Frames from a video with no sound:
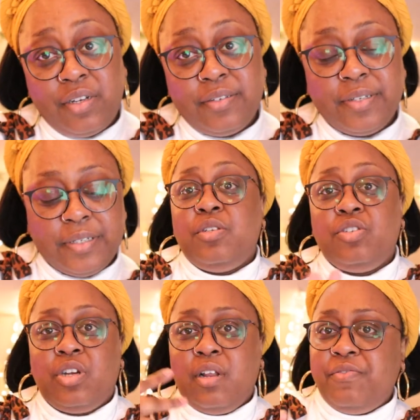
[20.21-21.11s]
I'm
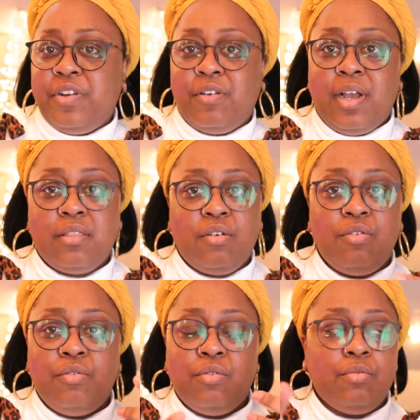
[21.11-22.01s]
still trying to figure out the
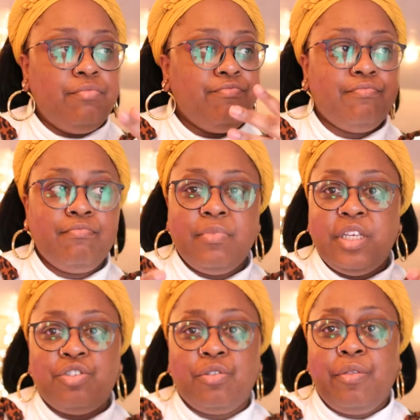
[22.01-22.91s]
whole
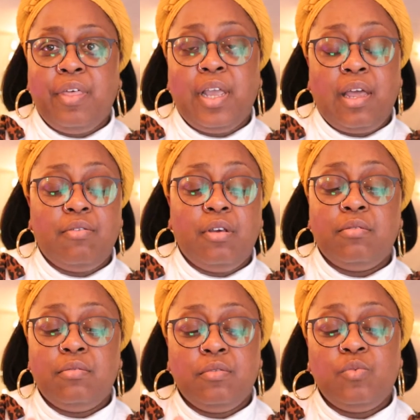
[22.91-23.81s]
intro thing. I don't
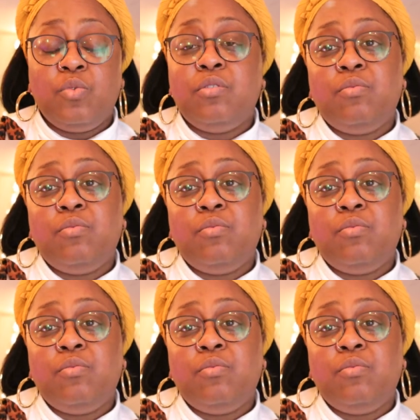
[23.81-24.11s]
know.